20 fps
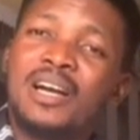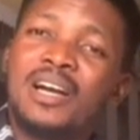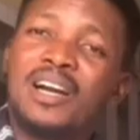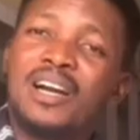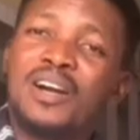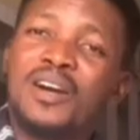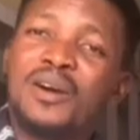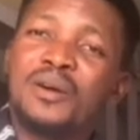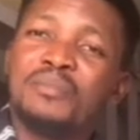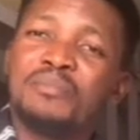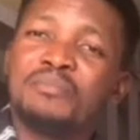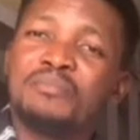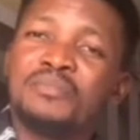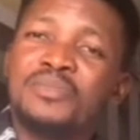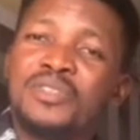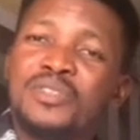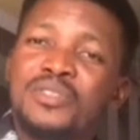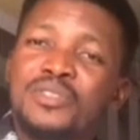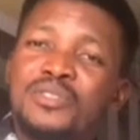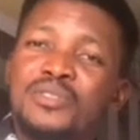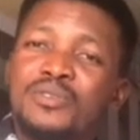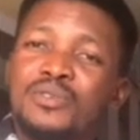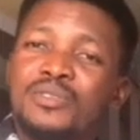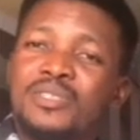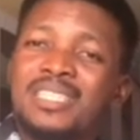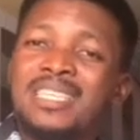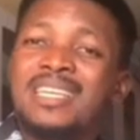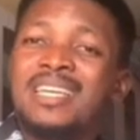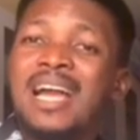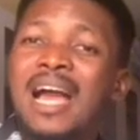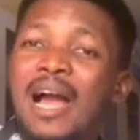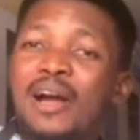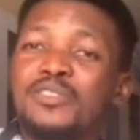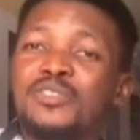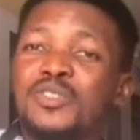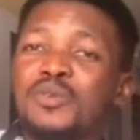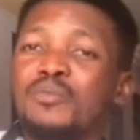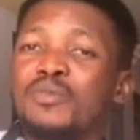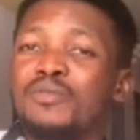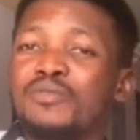um, to take out
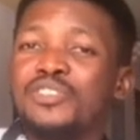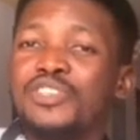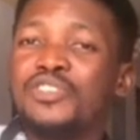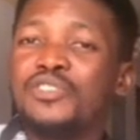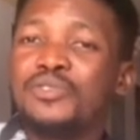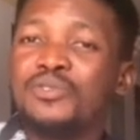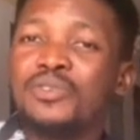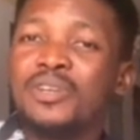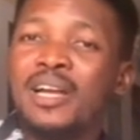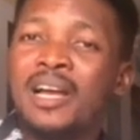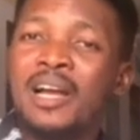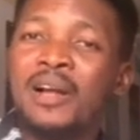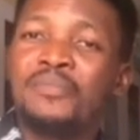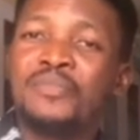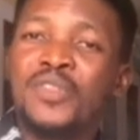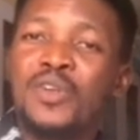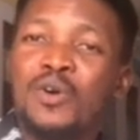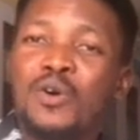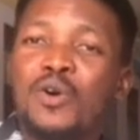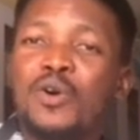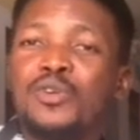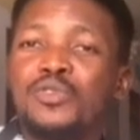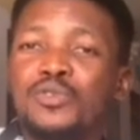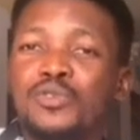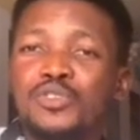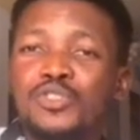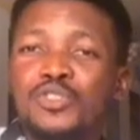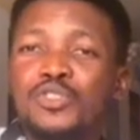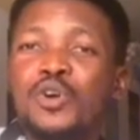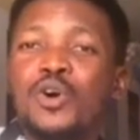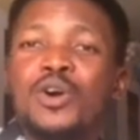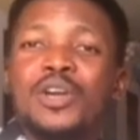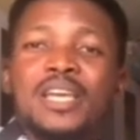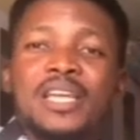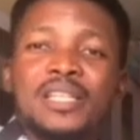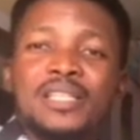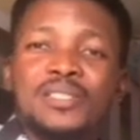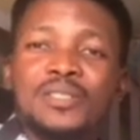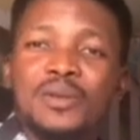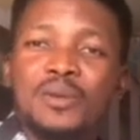some of this sugar or to store
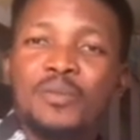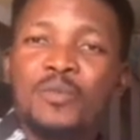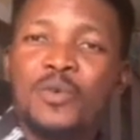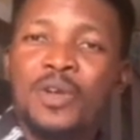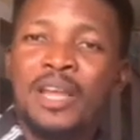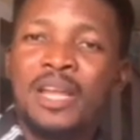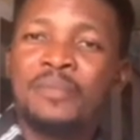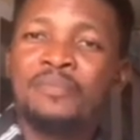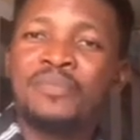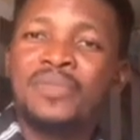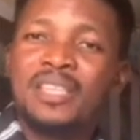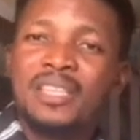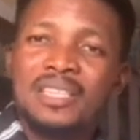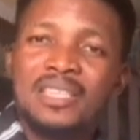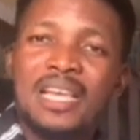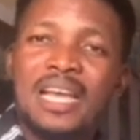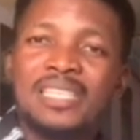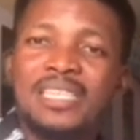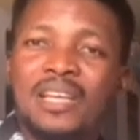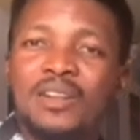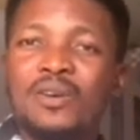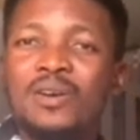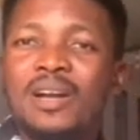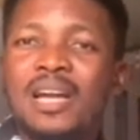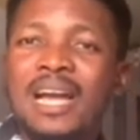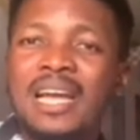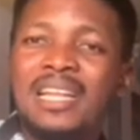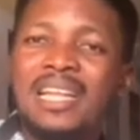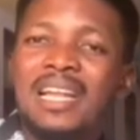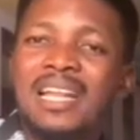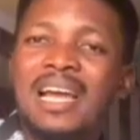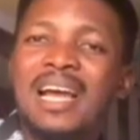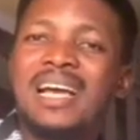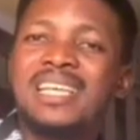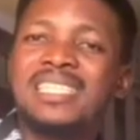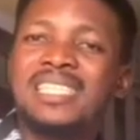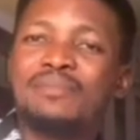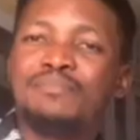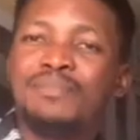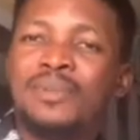it somewhere. There's an organ that
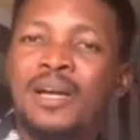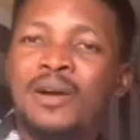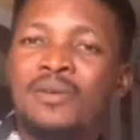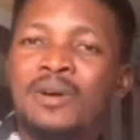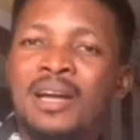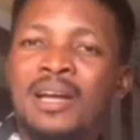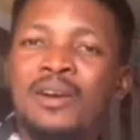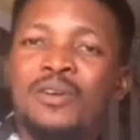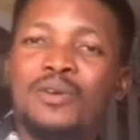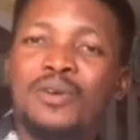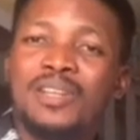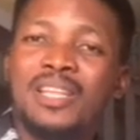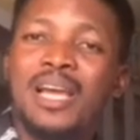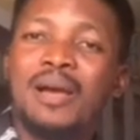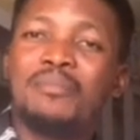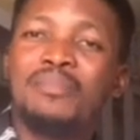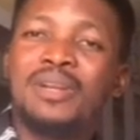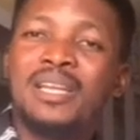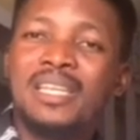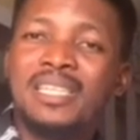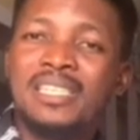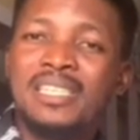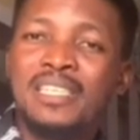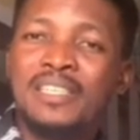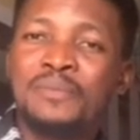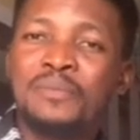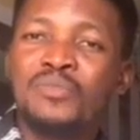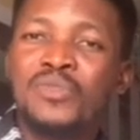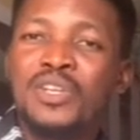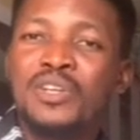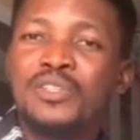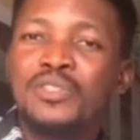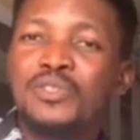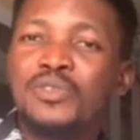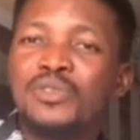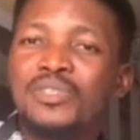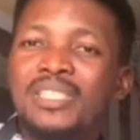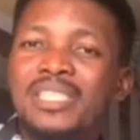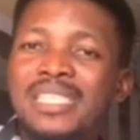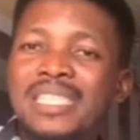has the power or the ability
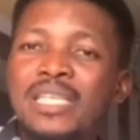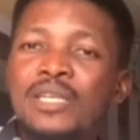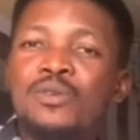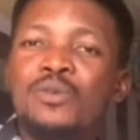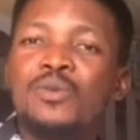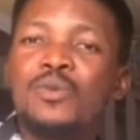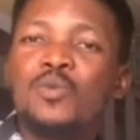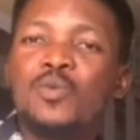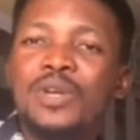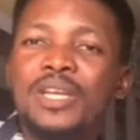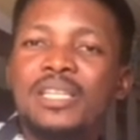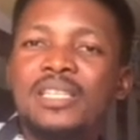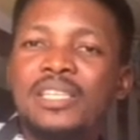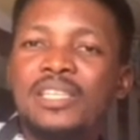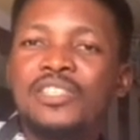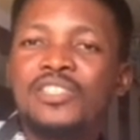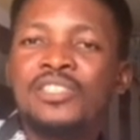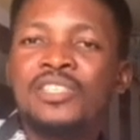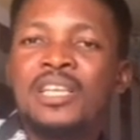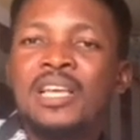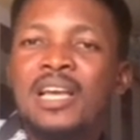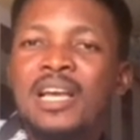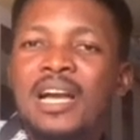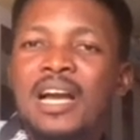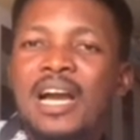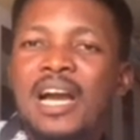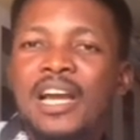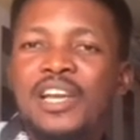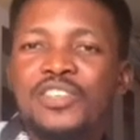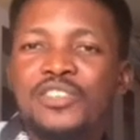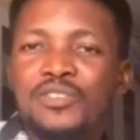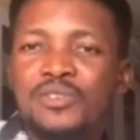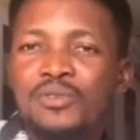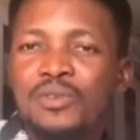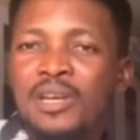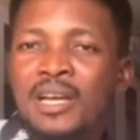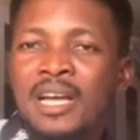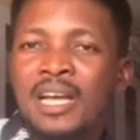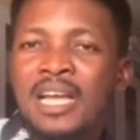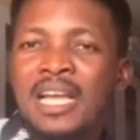to deal with this high
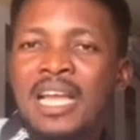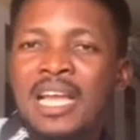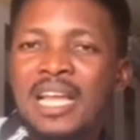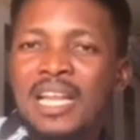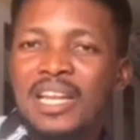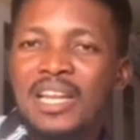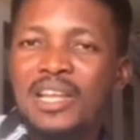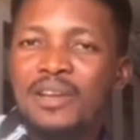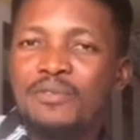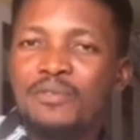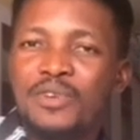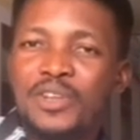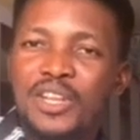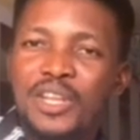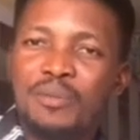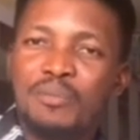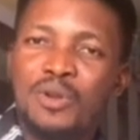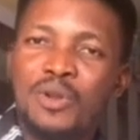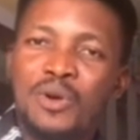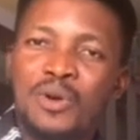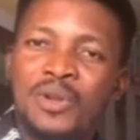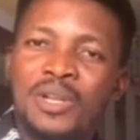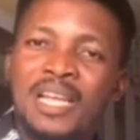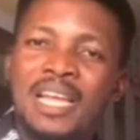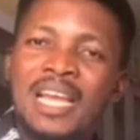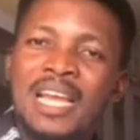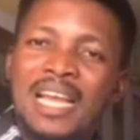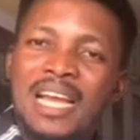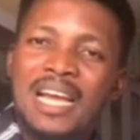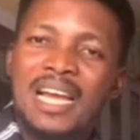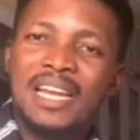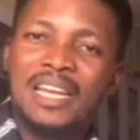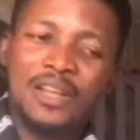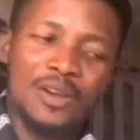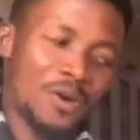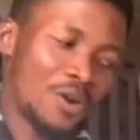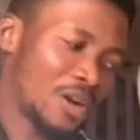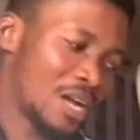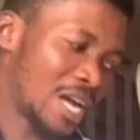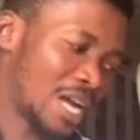sugar level in the blood. And the
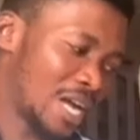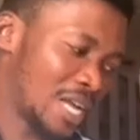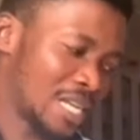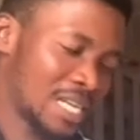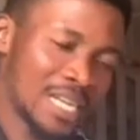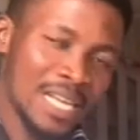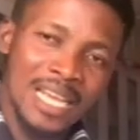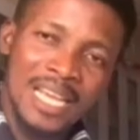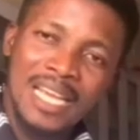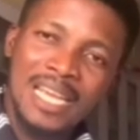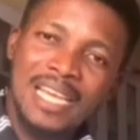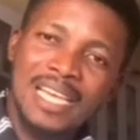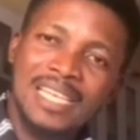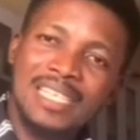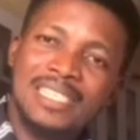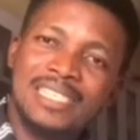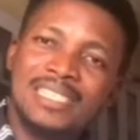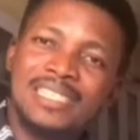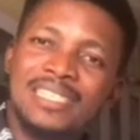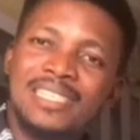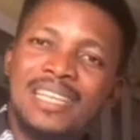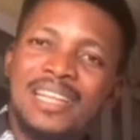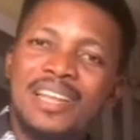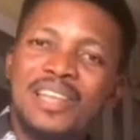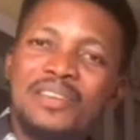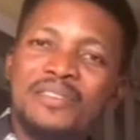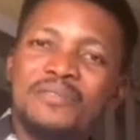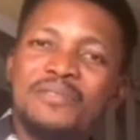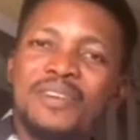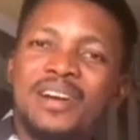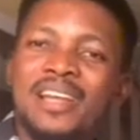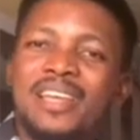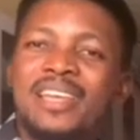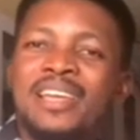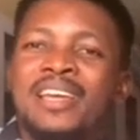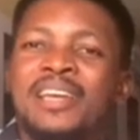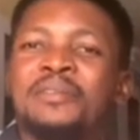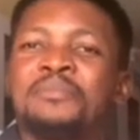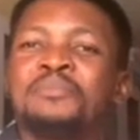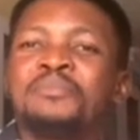organ is the liver
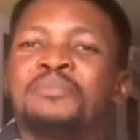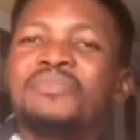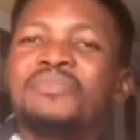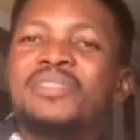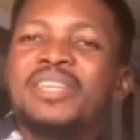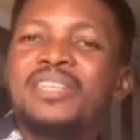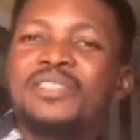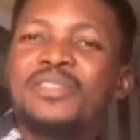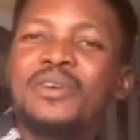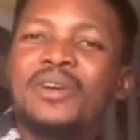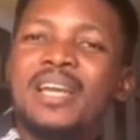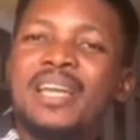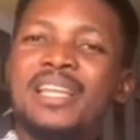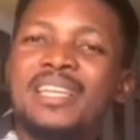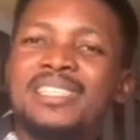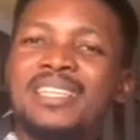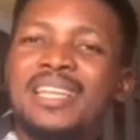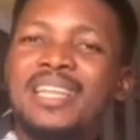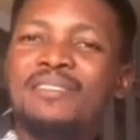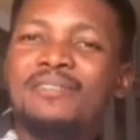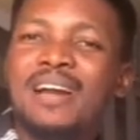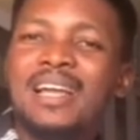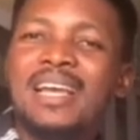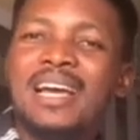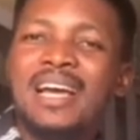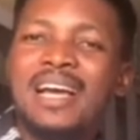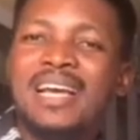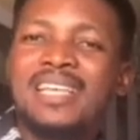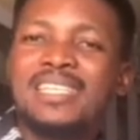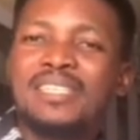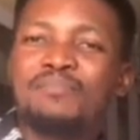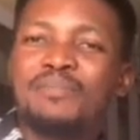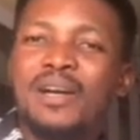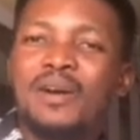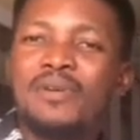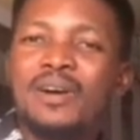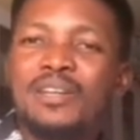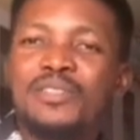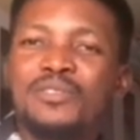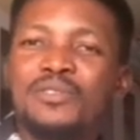here. So it is the liver that has the
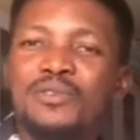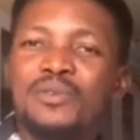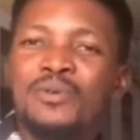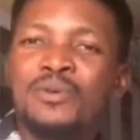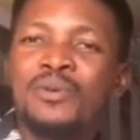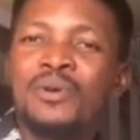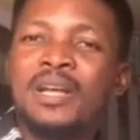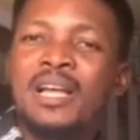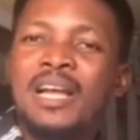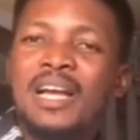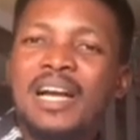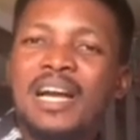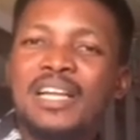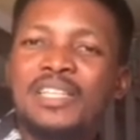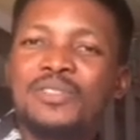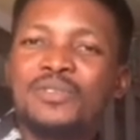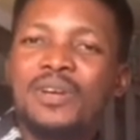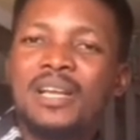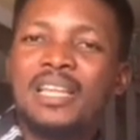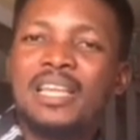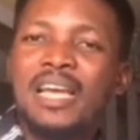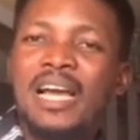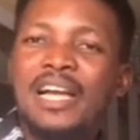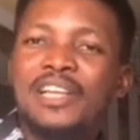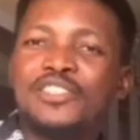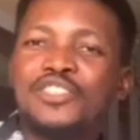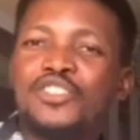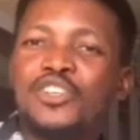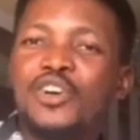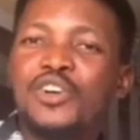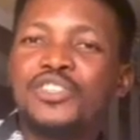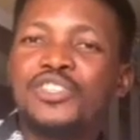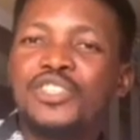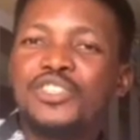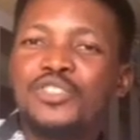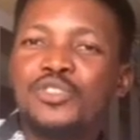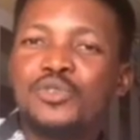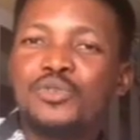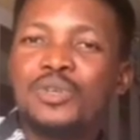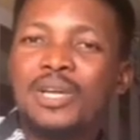power to actually adjust the
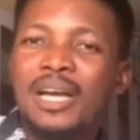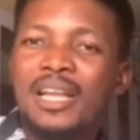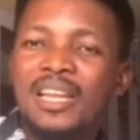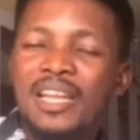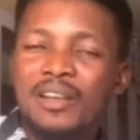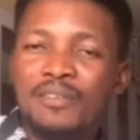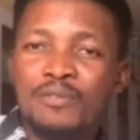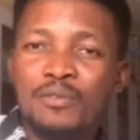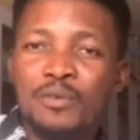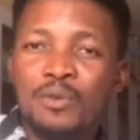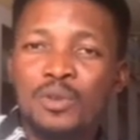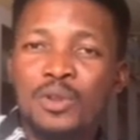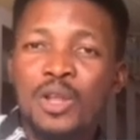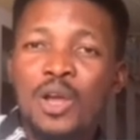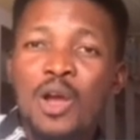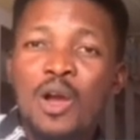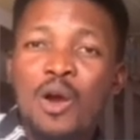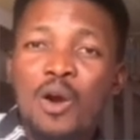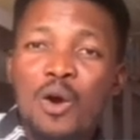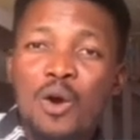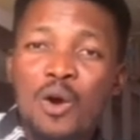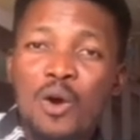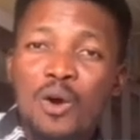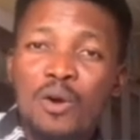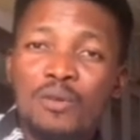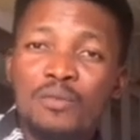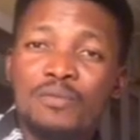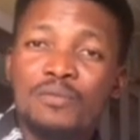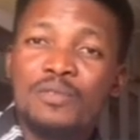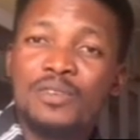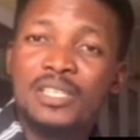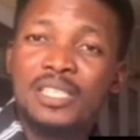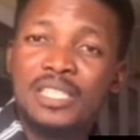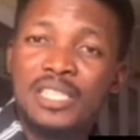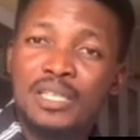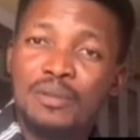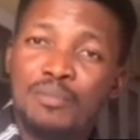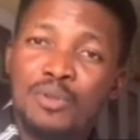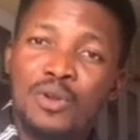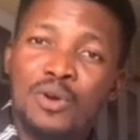sugar level of
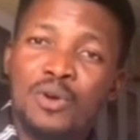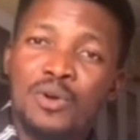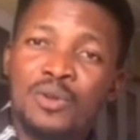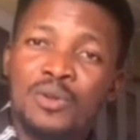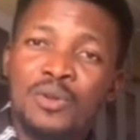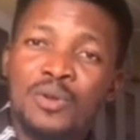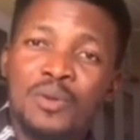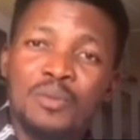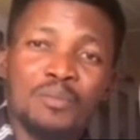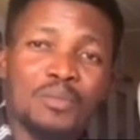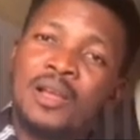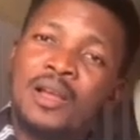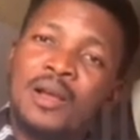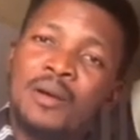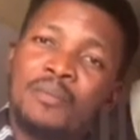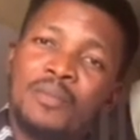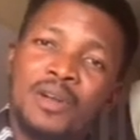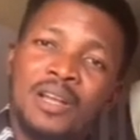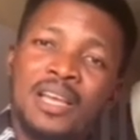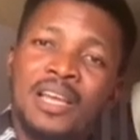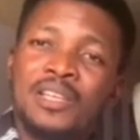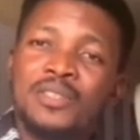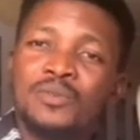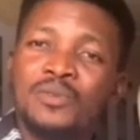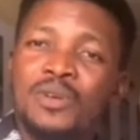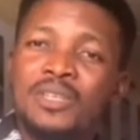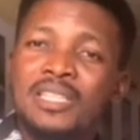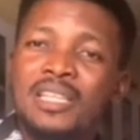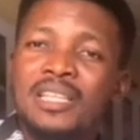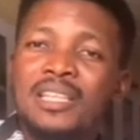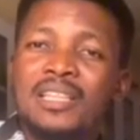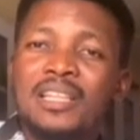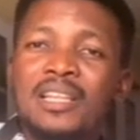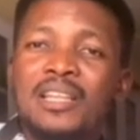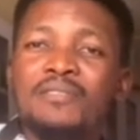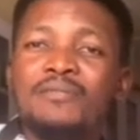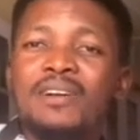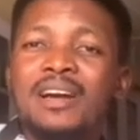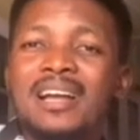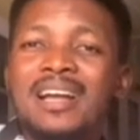the blood. But guess what? The
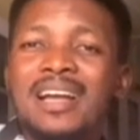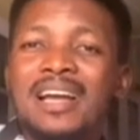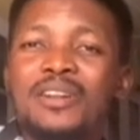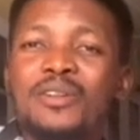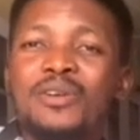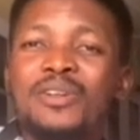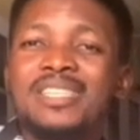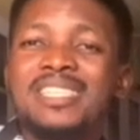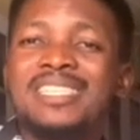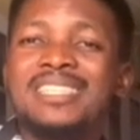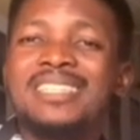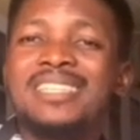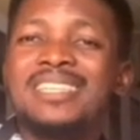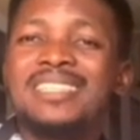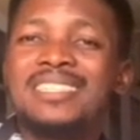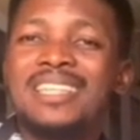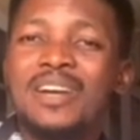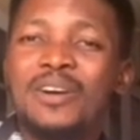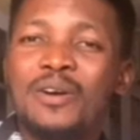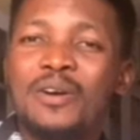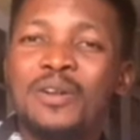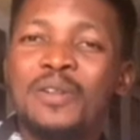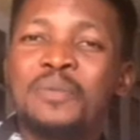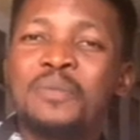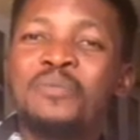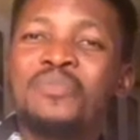liver cannot easily tell